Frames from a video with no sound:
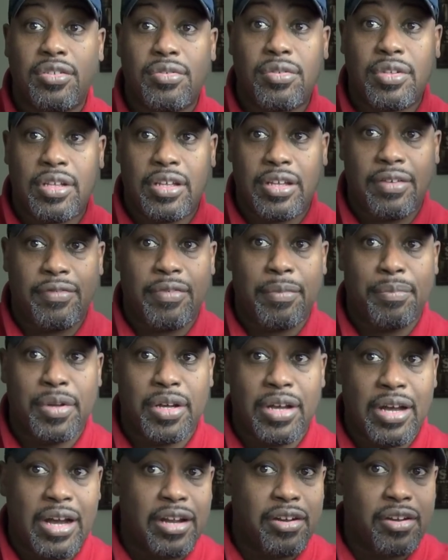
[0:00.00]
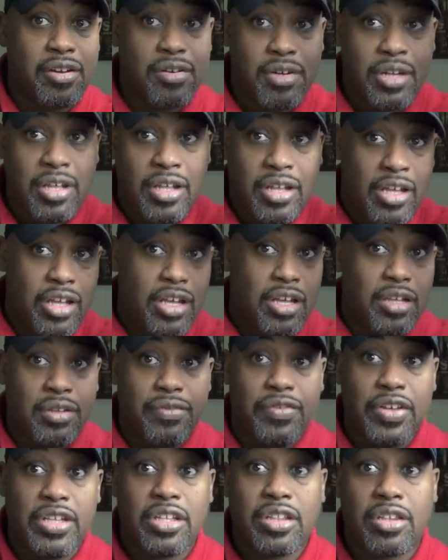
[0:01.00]
to the have a higher
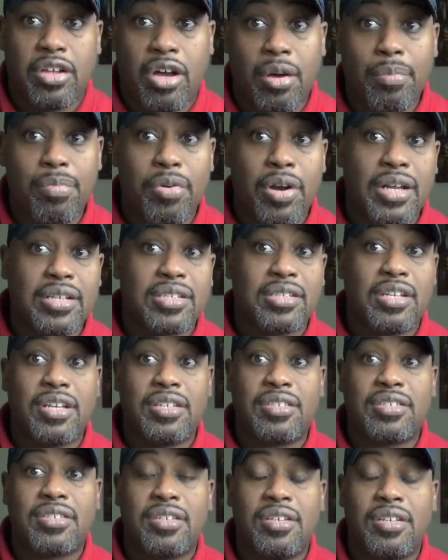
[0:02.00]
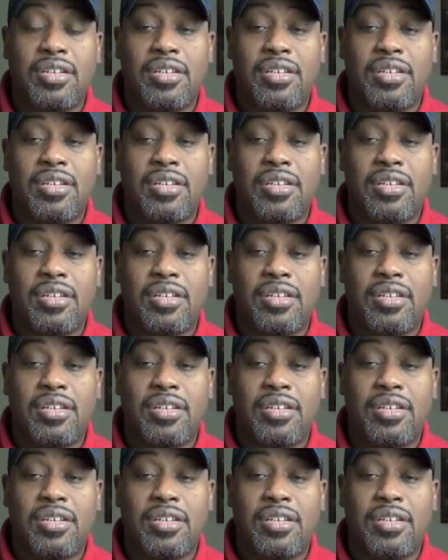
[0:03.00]
elevated thought process?